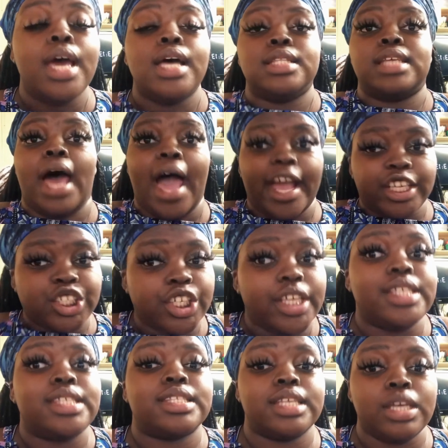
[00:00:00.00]
to
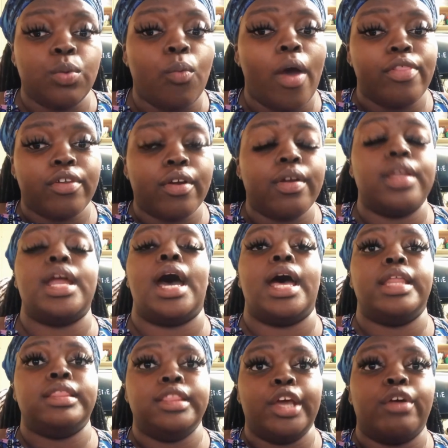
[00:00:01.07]
actually see whether or
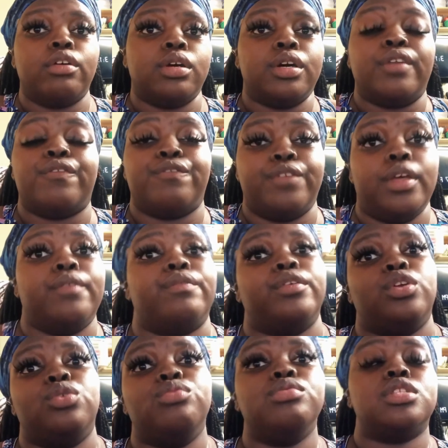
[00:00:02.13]
not they're a good fit for
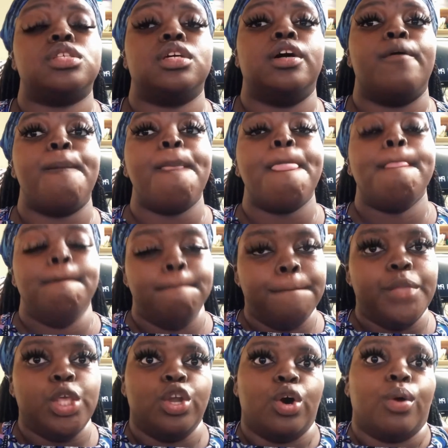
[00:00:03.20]
you to
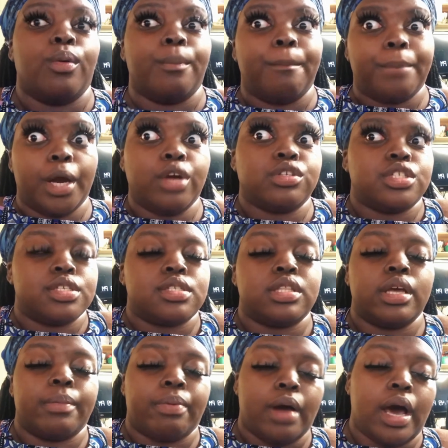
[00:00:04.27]
purchase
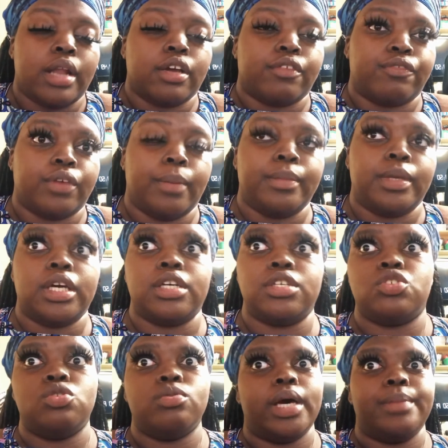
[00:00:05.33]
their product from.
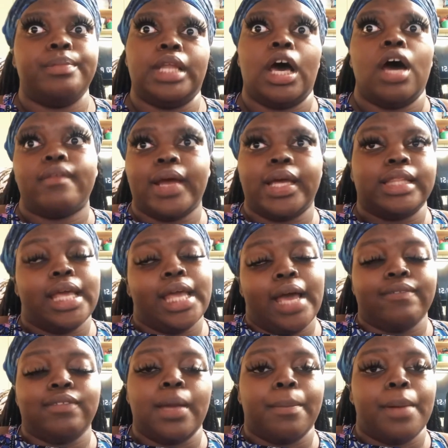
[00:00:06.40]
Because you might be like, all right, they
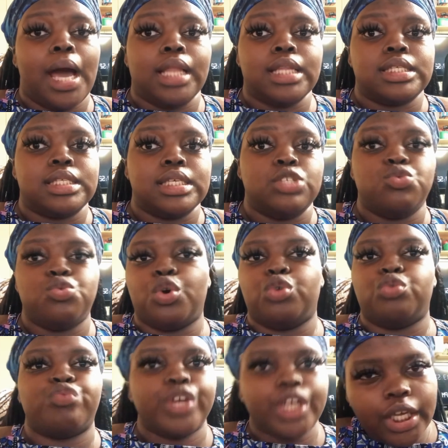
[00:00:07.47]
have their policies,
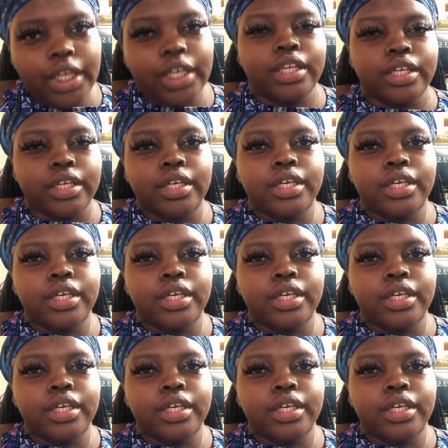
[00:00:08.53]
read.